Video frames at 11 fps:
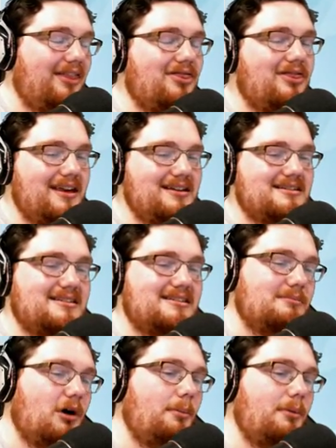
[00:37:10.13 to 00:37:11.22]
And this is
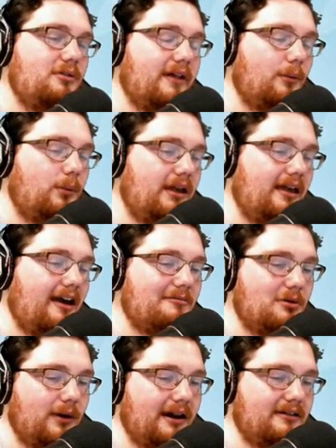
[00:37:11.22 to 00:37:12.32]
the moment that we have
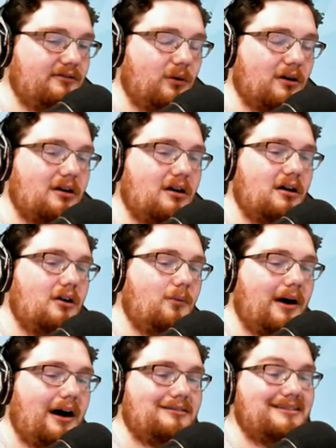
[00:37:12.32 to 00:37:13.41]
been waiting for.
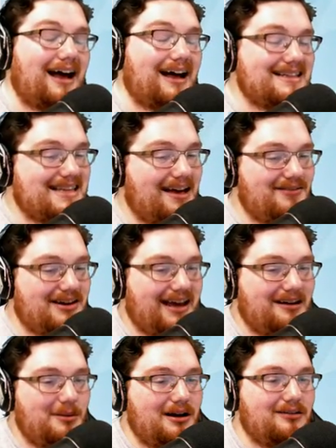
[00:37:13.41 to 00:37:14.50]
Well, not seven
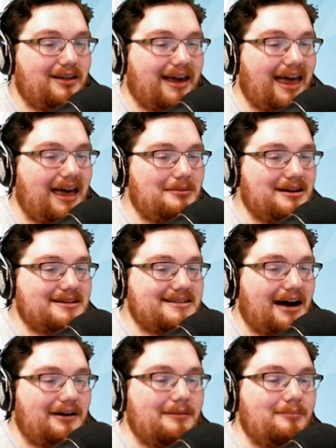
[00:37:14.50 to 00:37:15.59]
nanometer like A M D is
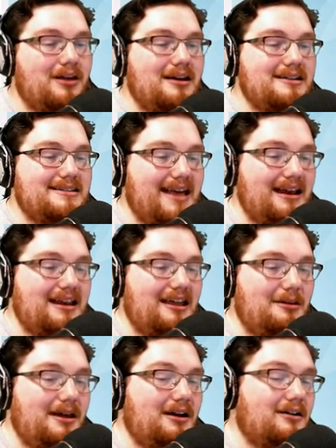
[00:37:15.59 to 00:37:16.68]
touting, ten
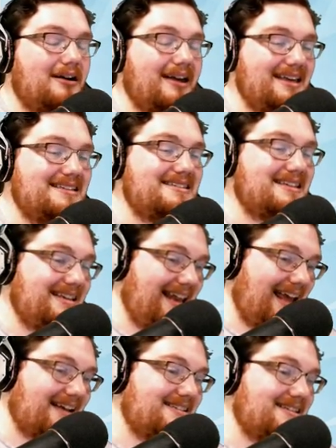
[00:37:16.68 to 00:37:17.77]
nanometer is the
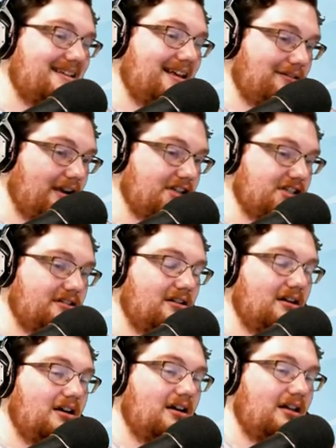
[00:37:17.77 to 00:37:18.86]
next iteration
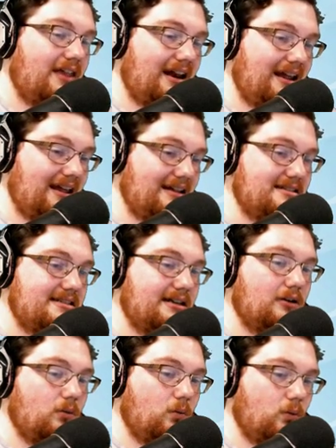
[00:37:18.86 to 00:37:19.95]
that
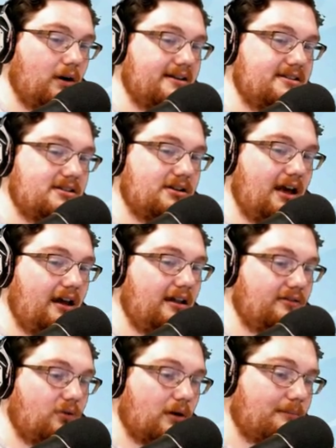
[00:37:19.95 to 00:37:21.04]
Intel was gunning
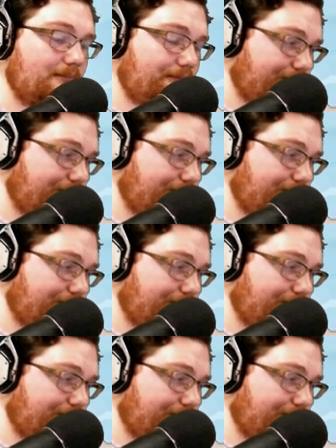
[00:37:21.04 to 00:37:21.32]
for.